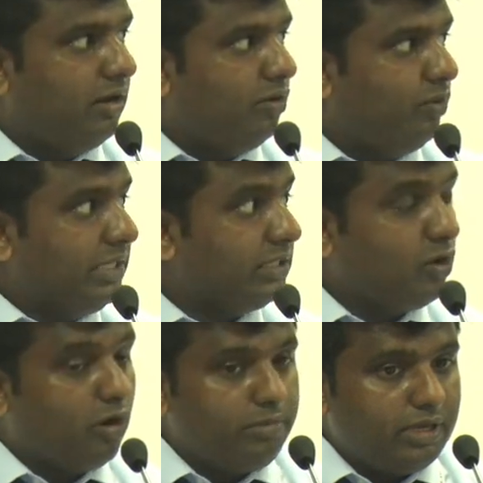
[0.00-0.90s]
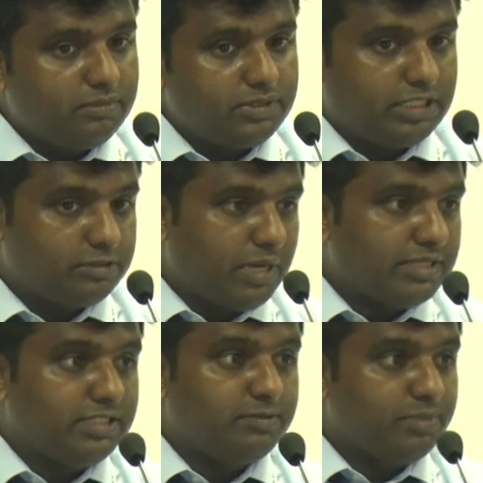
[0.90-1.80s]
whether the chromium 6 plus
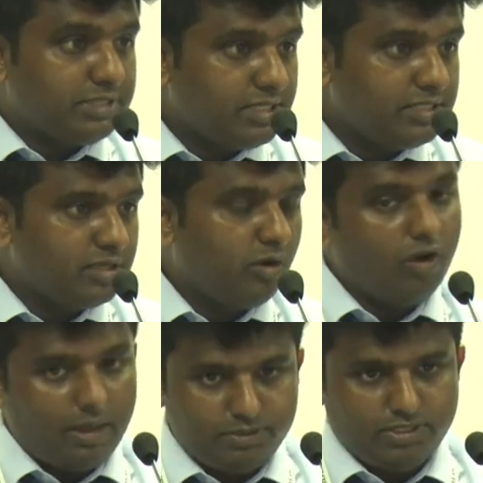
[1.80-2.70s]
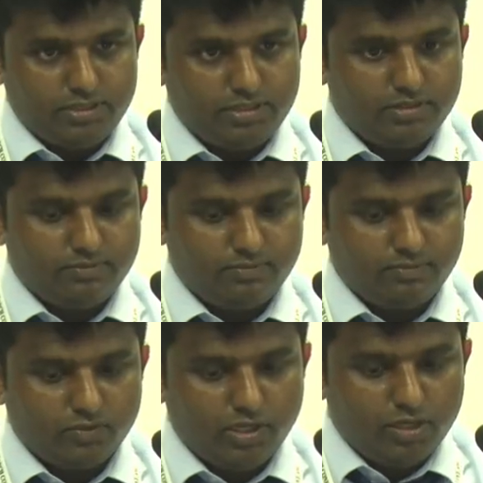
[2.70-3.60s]
is presence or absence.
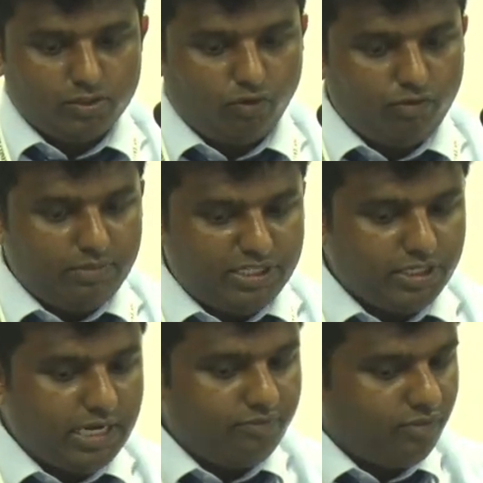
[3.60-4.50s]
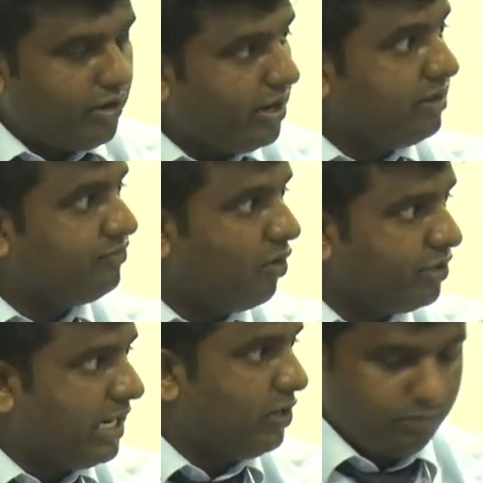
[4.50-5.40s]
So we measured at
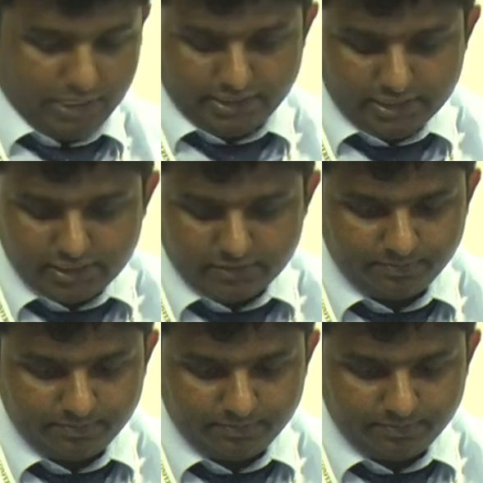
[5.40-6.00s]
540 nanometers.